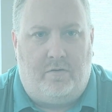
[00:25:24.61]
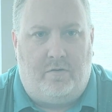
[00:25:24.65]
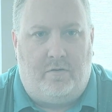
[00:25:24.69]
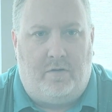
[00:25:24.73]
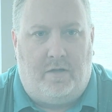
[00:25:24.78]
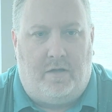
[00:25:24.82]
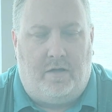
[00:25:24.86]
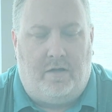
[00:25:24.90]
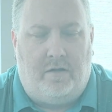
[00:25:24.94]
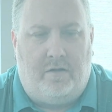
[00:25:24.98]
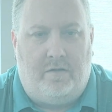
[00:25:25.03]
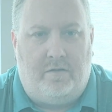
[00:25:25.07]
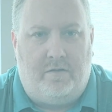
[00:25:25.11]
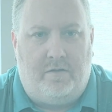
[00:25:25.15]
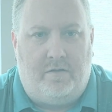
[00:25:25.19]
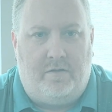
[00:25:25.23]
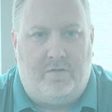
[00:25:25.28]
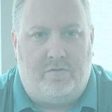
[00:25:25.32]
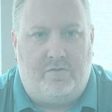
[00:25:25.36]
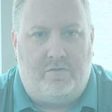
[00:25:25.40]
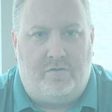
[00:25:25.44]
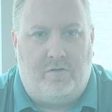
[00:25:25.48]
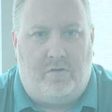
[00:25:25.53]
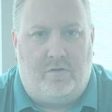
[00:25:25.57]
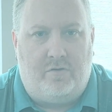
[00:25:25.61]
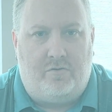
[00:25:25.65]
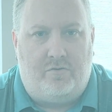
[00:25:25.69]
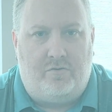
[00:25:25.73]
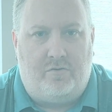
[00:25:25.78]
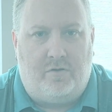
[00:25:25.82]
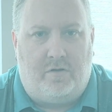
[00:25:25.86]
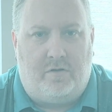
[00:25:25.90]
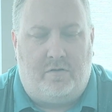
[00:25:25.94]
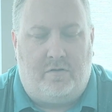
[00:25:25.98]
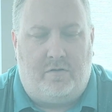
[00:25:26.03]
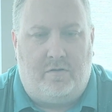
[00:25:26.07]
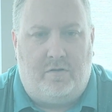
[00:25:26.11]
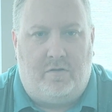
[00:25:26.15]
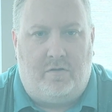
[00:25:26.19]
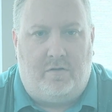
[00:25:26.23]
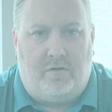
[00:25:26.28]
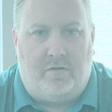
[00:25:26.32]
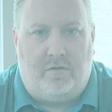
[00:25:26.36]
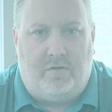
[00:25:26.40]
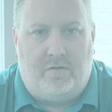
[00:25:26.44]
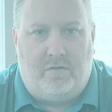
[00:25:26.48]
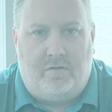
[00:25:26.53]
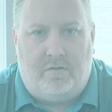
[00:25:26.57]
and the Star Trek the